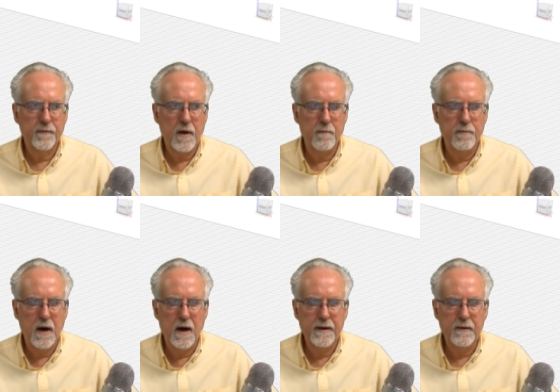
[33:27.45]
a
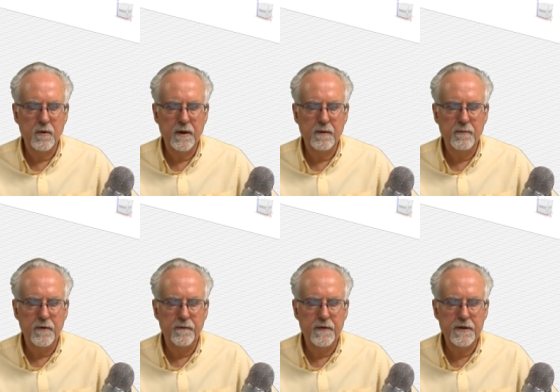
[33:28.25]
body. We're going to
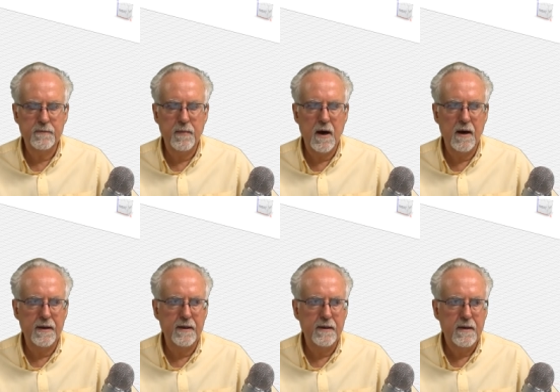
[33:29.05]
move this body.